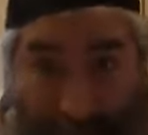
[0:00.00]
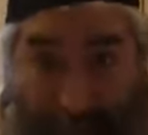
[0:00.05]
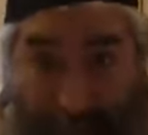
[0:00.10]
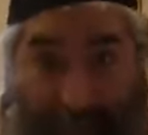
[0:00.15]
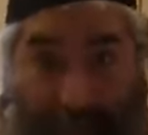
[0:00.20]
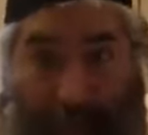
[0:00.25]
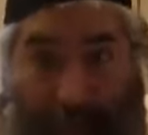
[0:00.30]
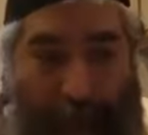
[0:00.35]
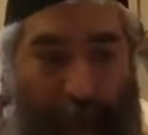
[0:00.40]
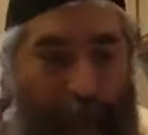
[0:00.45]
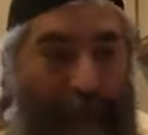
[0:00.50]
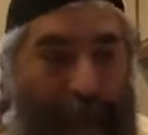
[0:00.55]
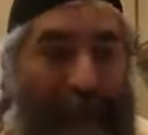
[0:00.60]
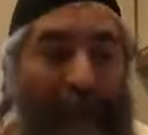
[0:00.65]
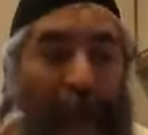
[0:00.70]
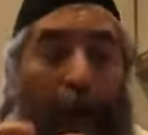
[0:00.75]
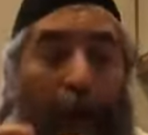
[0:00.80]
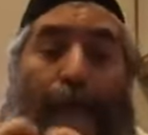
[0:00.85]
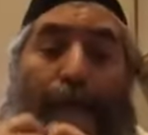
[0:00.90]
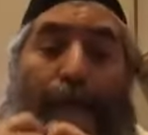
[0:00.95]
kivyachol,
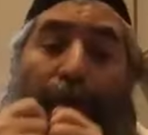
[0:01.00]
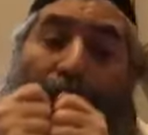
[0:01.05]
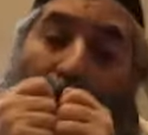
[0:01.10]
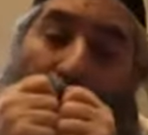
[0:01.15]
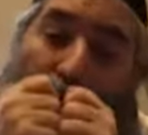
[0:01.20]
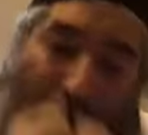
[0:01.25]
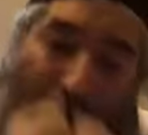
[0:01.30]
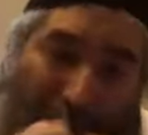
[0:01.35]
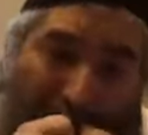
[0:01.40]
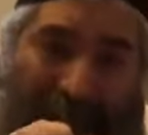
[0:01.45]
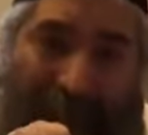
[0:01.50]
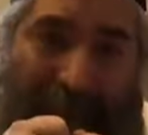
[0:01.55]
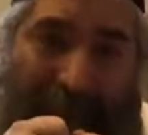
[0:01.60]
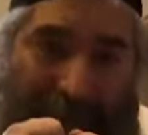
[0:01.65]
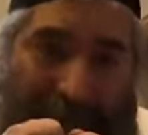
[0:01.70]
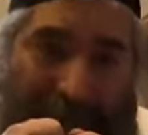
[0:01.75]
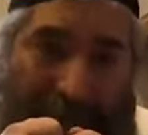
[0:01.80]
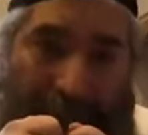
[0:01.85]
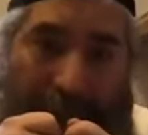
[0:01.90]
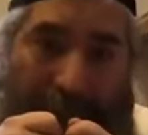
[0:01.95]
the
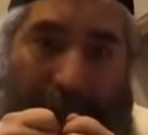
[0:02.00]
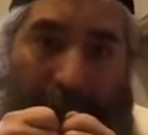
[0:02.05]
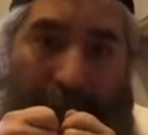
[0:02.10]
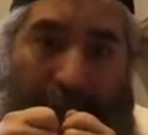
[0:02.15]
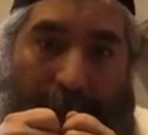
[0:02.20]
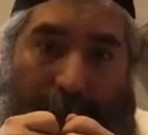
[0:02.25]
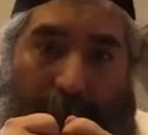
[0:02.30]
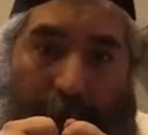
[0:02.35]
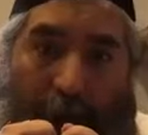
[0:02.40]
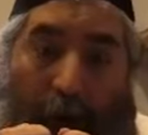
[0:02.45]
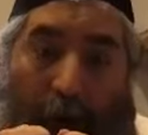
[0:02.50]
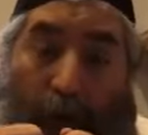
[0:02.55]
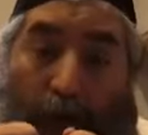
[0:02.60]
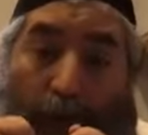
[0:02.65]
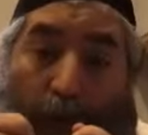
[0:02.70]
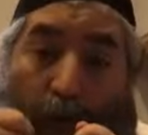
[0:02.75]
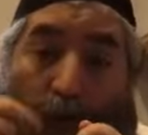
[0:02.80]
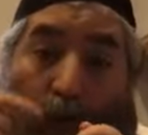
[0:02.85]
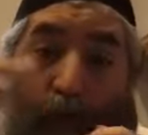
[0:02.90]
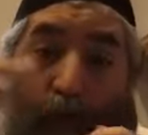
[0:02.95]
opportunity
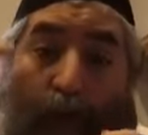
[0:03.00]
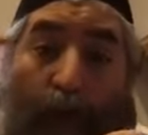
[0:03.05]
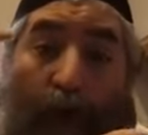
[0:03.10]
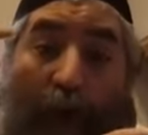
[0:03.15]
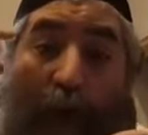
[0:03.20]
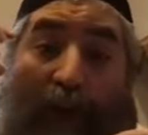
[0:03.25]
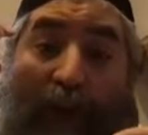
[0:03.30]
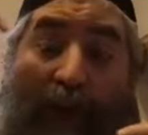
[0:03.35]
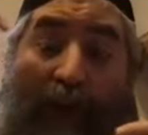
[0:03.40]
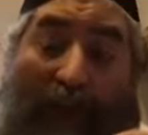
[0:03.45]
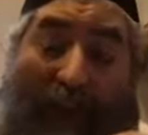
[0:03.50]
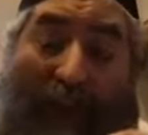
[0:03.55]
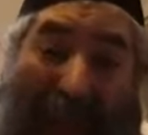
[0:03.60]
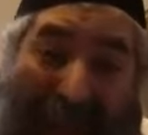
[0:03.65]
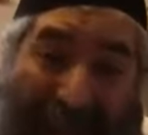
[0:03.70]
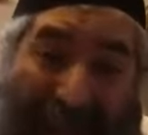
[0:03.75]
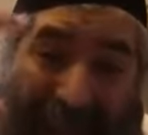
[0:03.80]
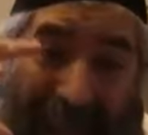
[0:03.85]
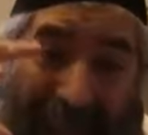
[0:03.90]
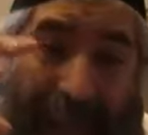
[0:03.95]
to
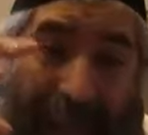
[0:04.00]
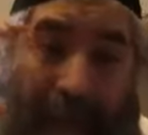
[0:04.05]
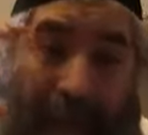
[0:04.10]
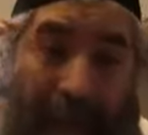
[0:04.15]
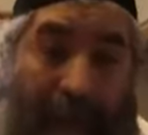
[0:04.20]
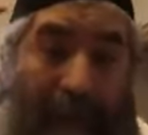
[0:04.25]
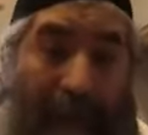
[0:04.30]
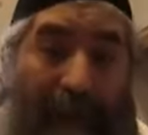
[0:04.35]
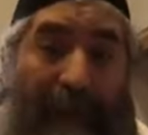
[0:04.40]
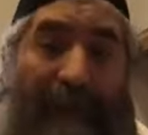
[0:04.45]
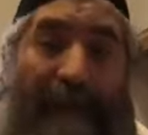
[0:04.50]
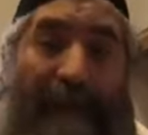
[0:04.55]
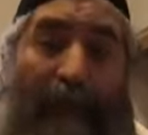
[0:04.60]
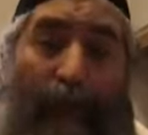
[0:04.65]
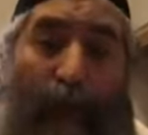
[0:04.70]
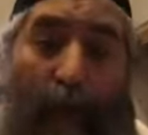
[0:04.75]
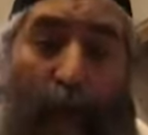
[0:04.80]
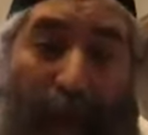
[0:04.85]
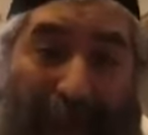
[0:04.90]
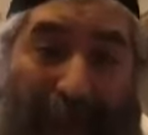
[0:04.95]
shine his
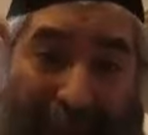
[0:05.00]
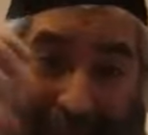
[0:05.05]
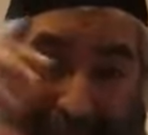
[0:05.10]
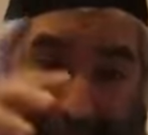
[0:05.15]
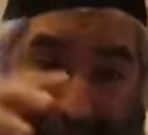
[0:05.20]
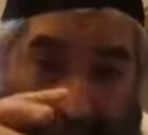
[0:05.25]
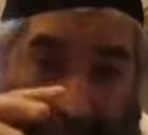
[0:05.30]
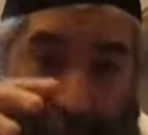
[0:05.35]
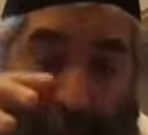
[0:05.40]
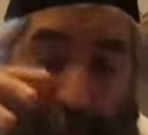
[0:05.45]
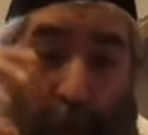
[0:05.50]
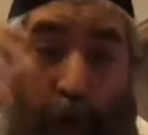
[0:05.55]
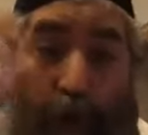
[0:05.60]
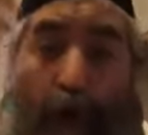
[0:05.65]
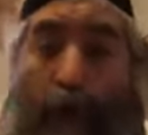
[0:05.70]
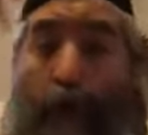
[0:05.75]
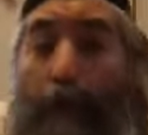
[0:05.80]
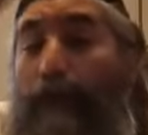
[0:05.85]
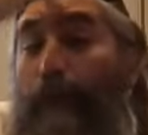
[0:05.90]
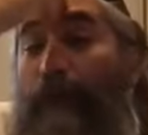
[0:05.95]
wisdom
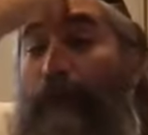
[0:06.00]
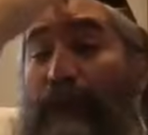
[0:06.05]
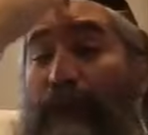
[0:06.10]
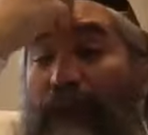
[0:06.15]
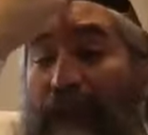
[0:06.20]
through the